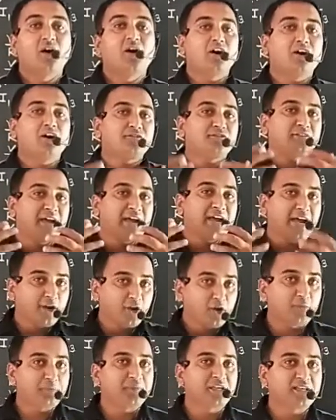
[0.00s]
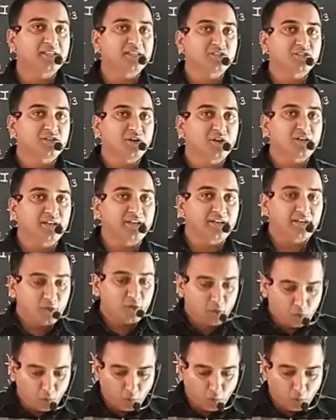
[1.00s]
of adopting the chocolate,